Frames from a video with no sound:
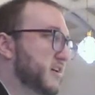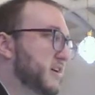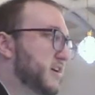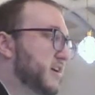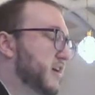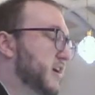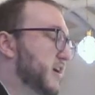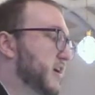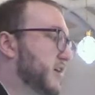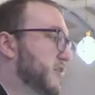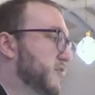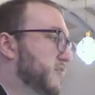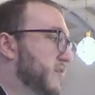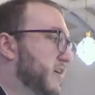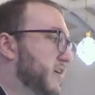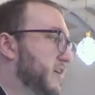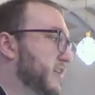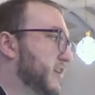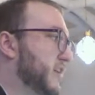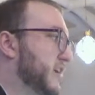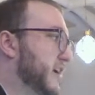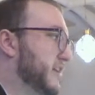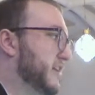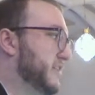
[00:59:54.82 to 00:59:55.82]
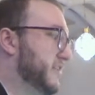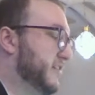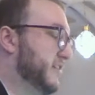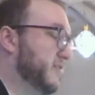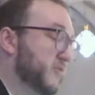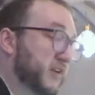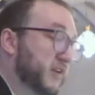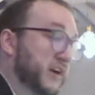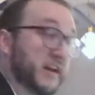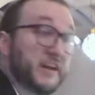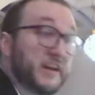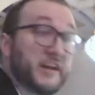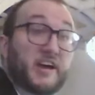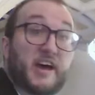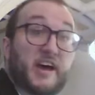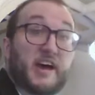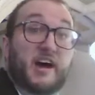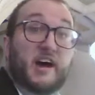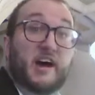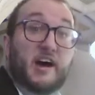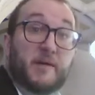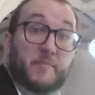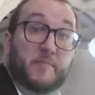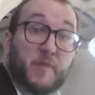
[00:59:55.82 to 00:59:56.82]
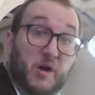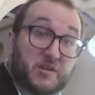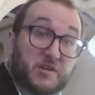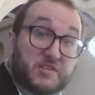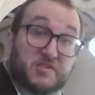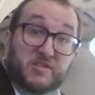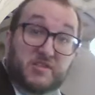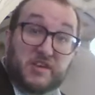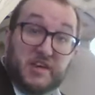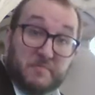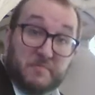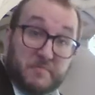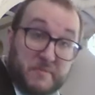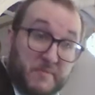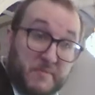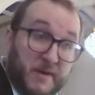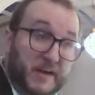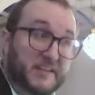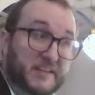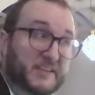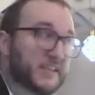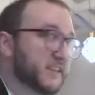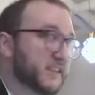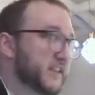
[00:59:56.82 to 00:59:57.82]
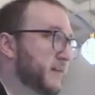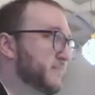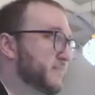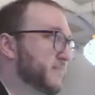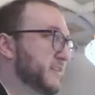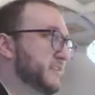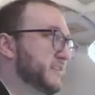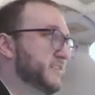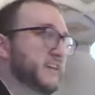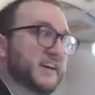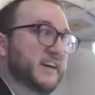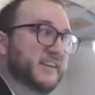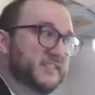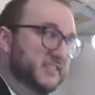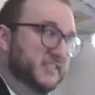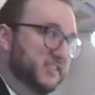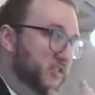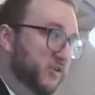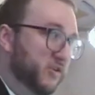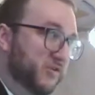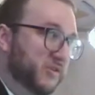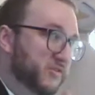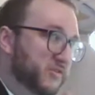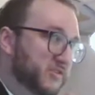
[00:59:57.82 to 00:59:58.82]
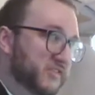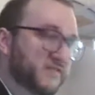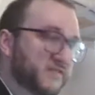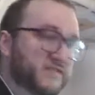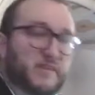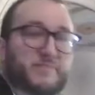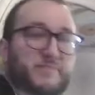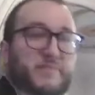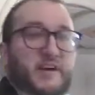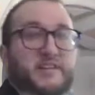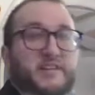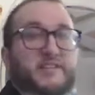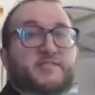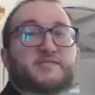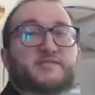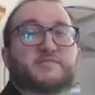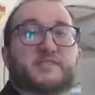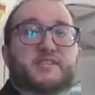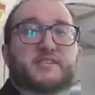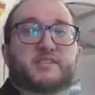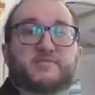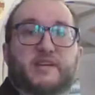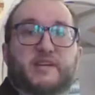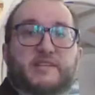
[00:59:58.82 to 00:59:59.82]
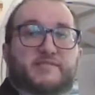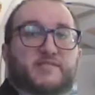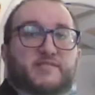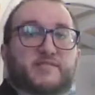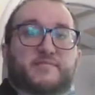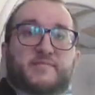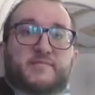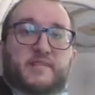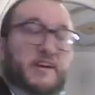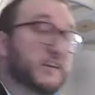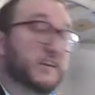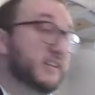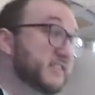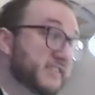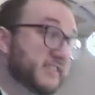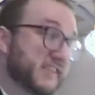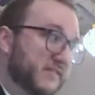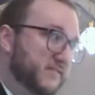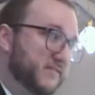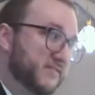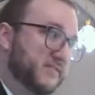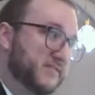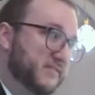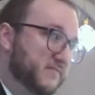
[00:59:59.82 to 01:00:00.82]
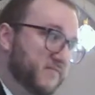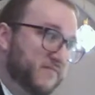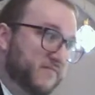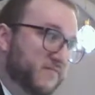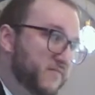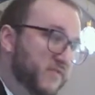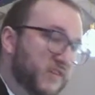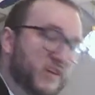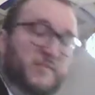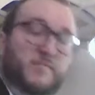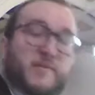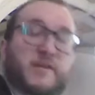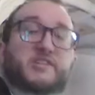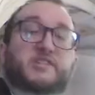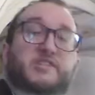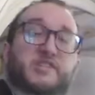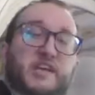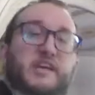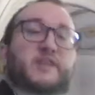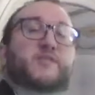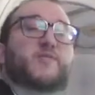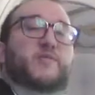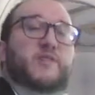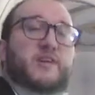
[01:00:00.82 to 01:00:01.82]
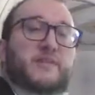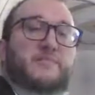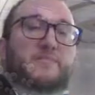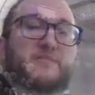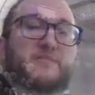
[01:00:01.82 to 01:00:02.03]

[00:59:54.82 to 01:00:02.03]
uh, well on the organ. Um, also, keep in mind that that piece has no use of the pedals whatsoever and sounds very much like organ